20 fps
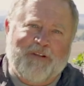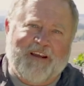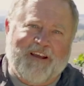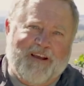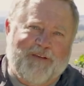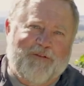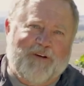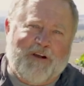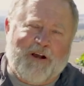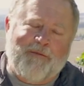
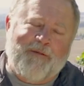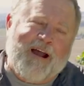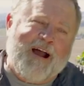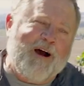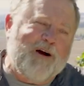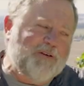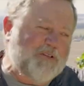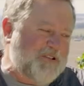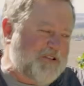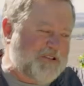If you come
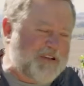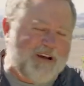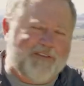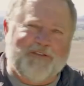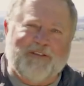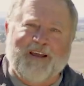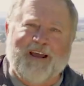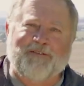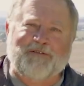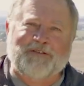out, you
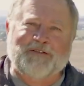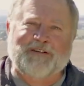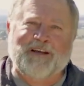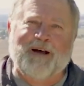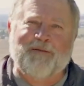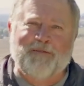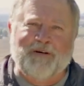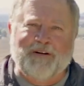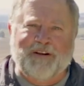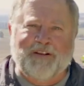definitely have to
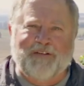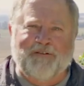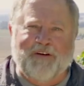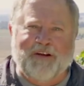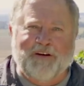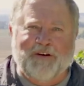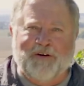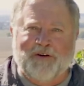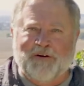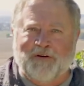stop into the
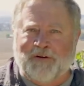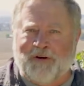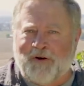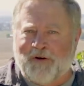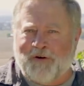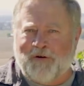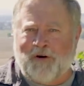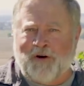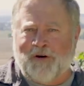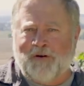vineyard, go
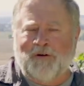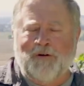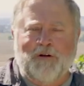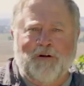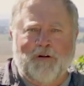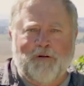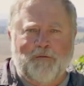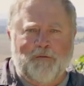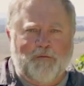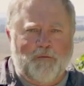to our
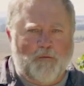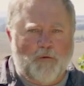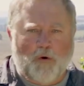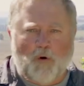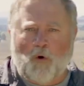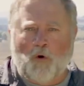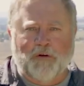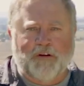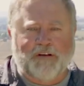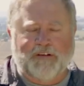
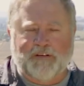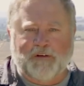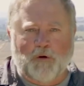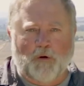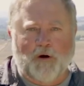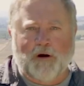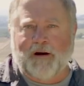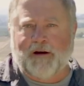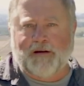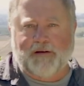old
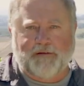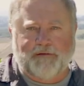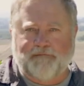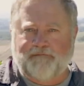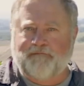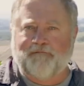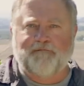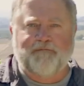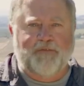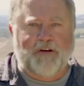historic
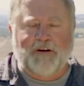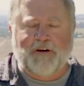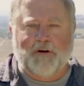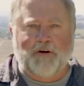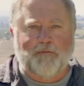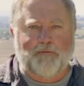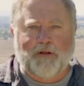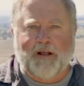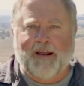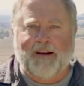
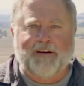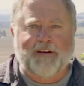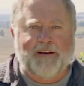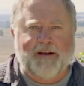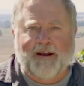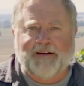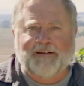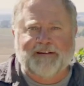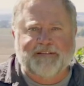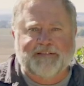vineyard planted in
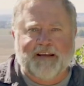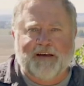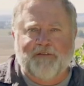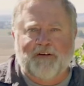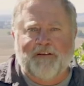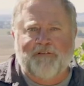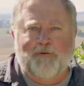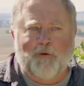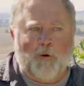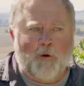
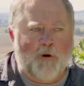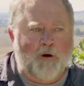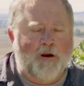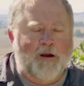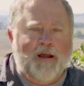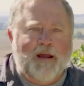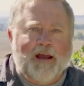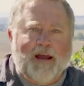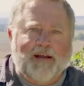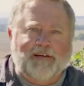1974
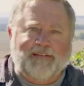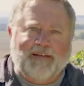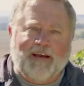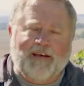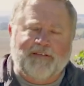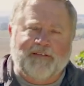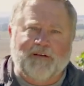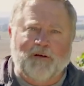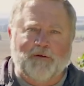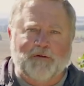and
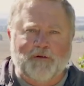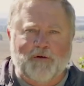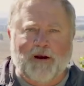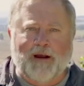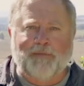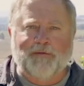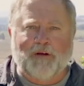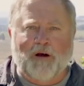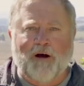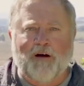taste those
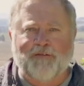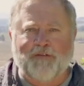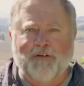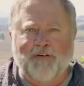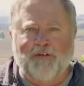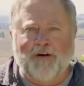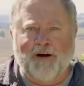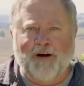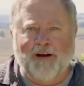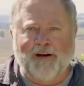grapes off the
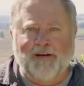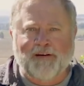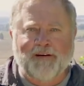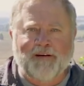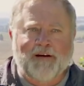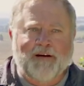vine.